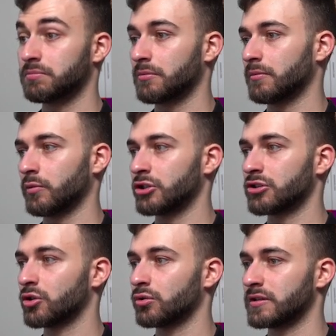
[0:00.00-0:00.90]
We just
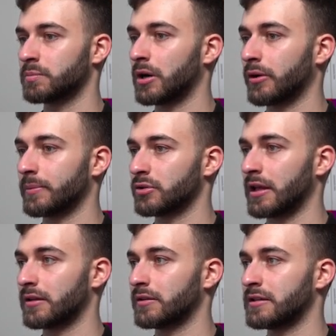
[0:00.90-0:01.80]
call this power up so
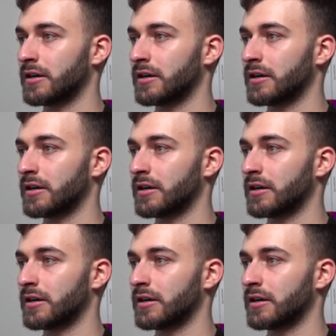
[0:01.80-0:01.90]
that these